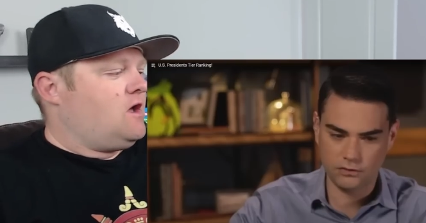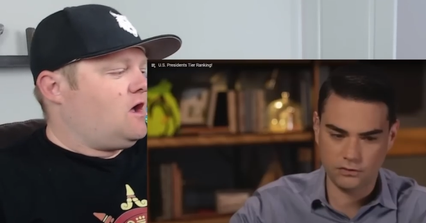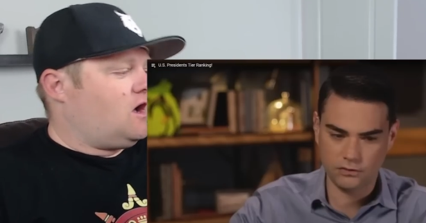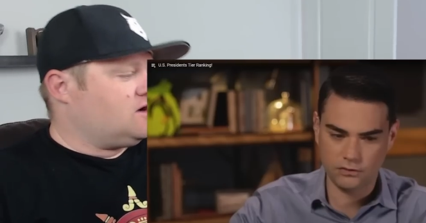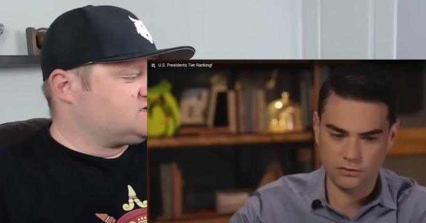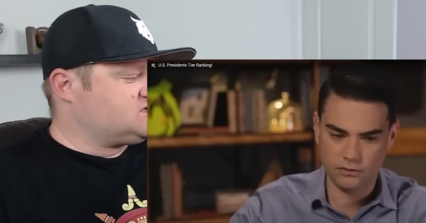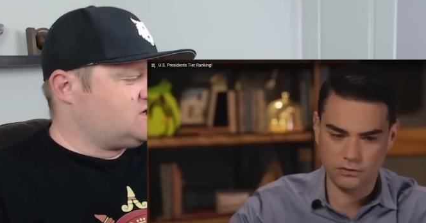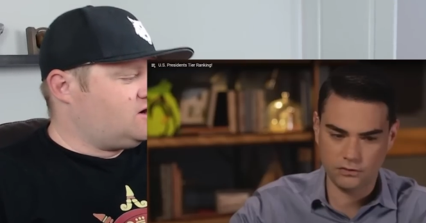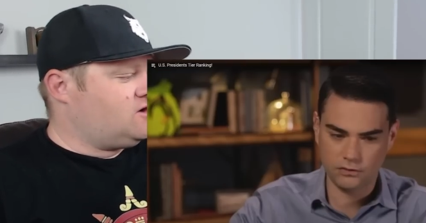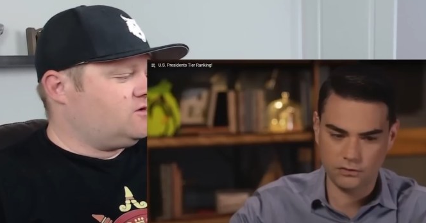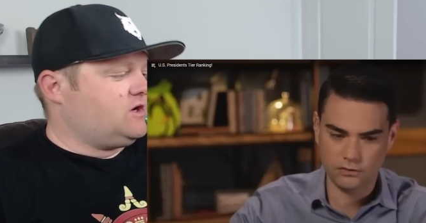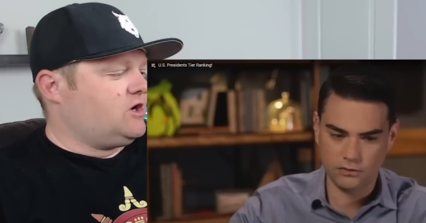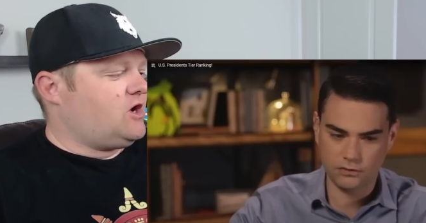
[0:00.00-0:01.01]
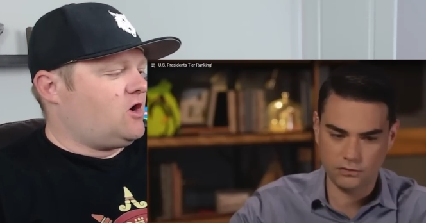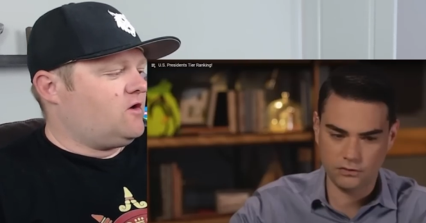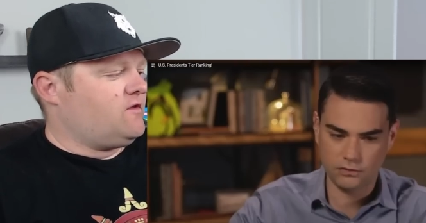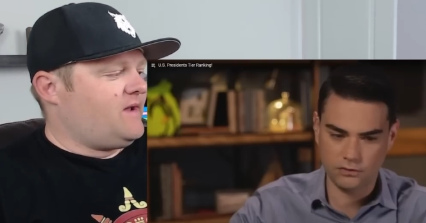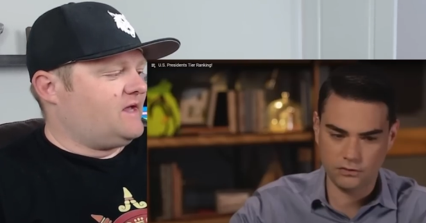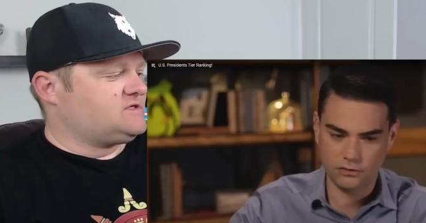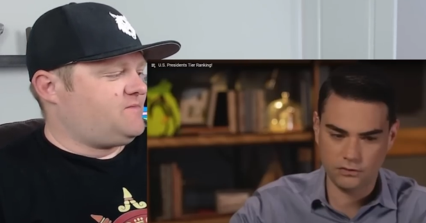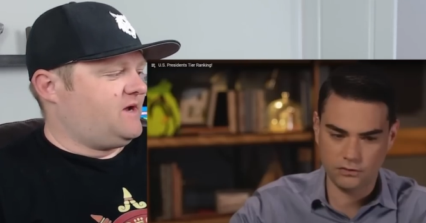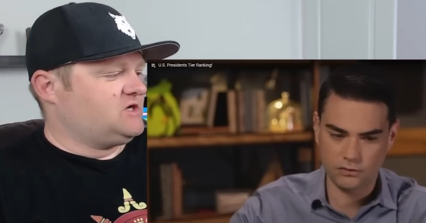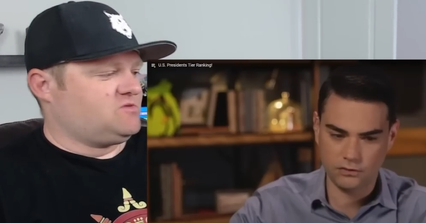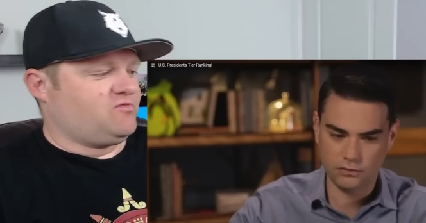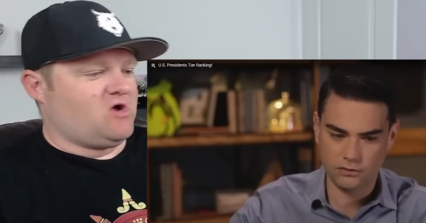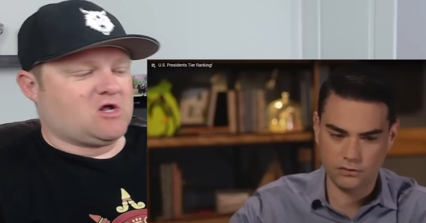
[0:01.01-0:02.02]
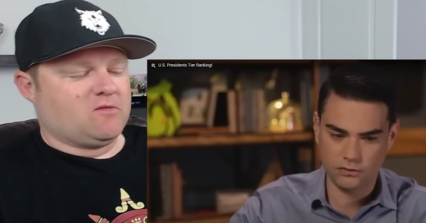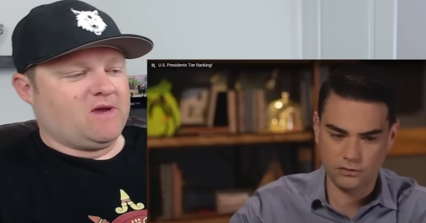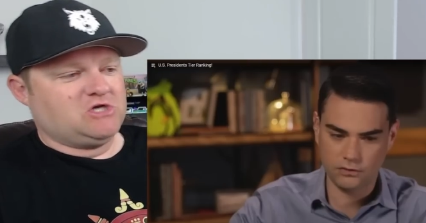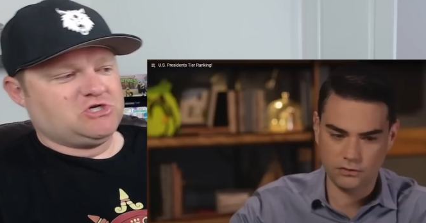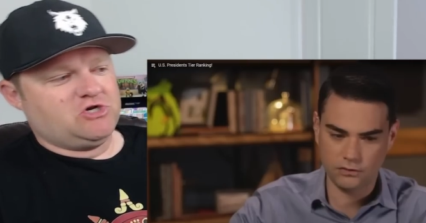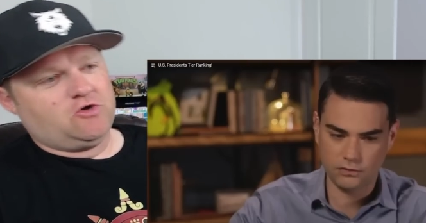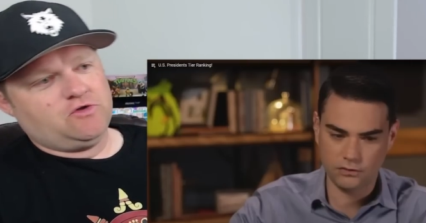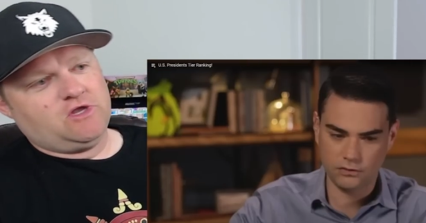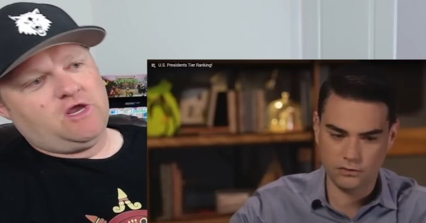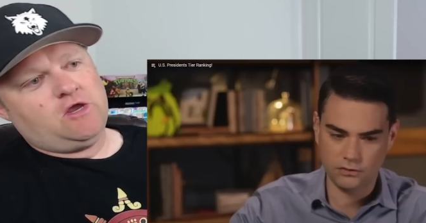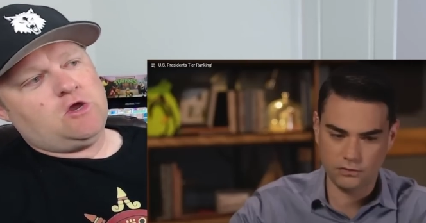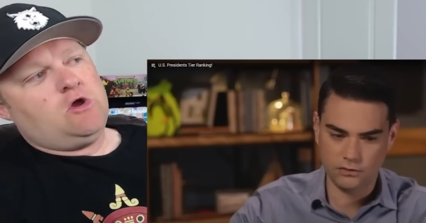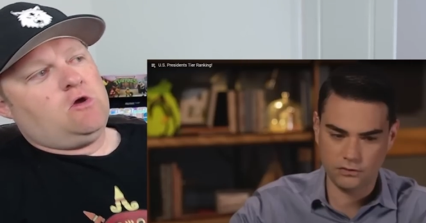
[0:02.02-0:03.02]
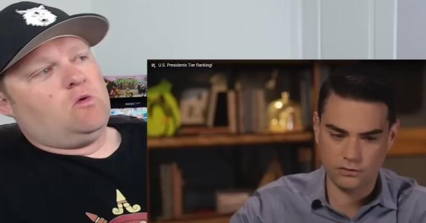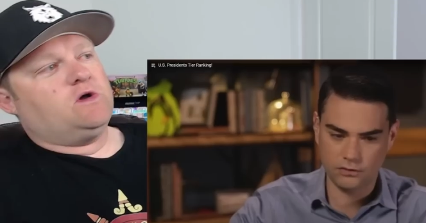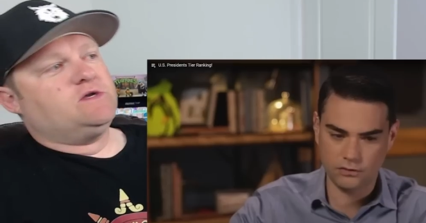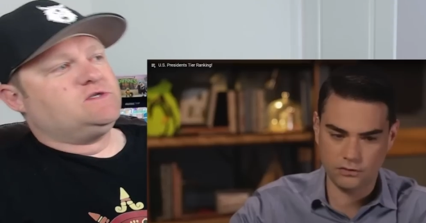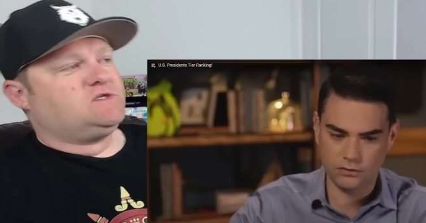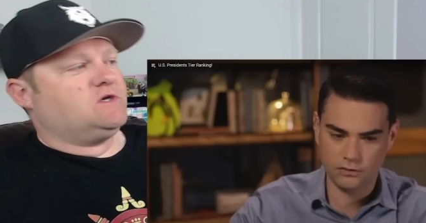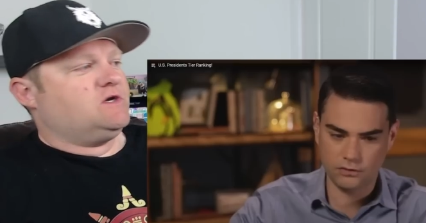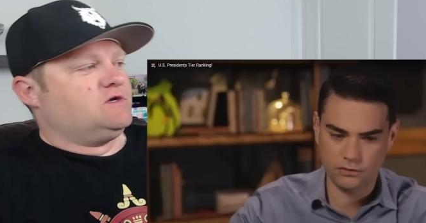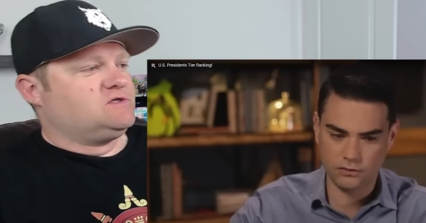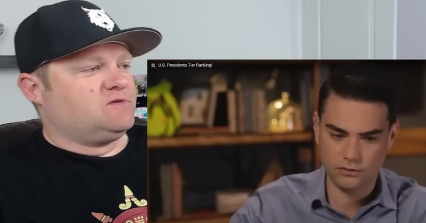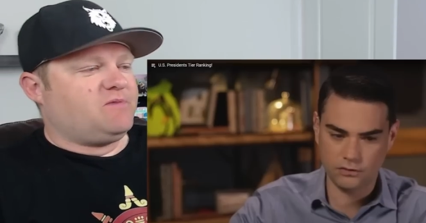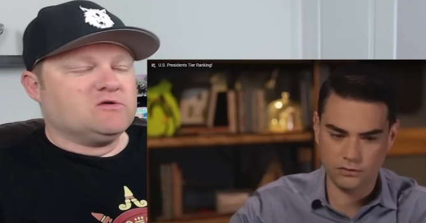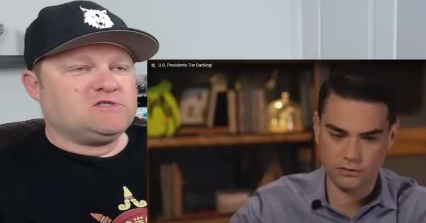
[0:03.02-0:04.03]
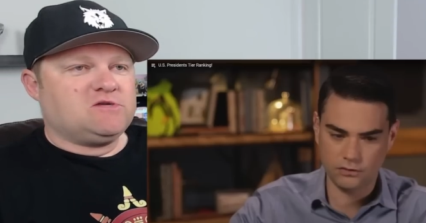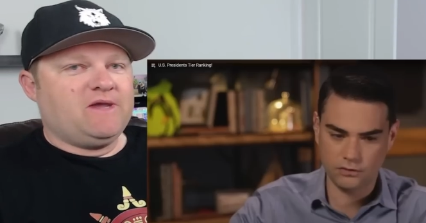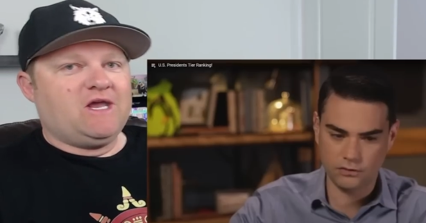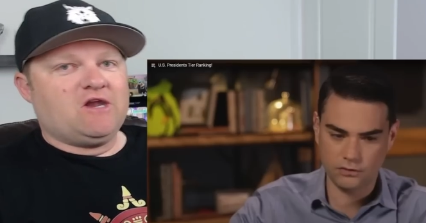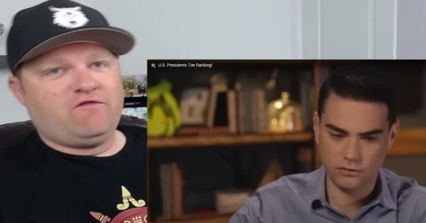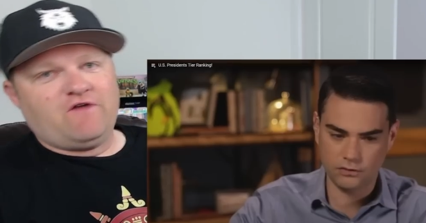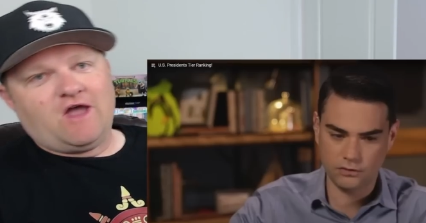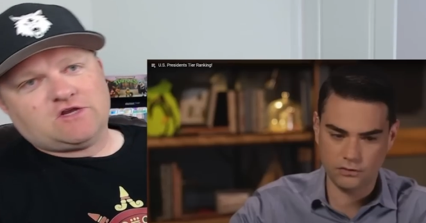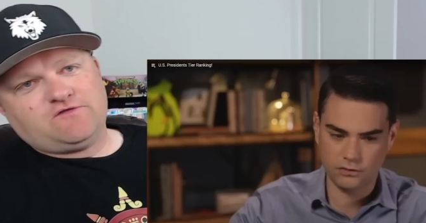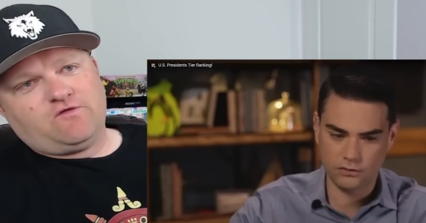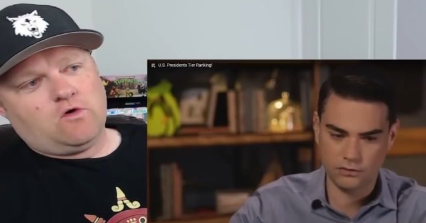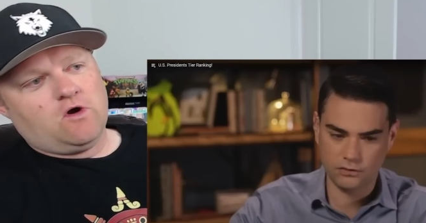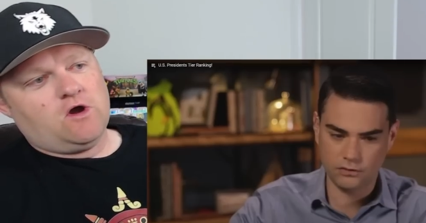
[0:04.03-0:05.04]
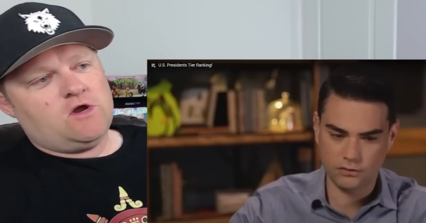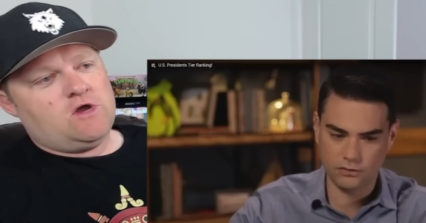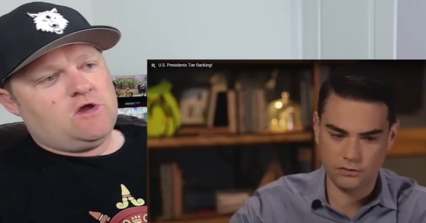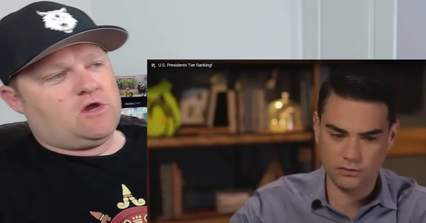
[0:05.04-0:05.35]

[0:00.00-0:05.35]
Speaker 1: also, you know, the Emancipation Proclamation only was supposed to be in effect for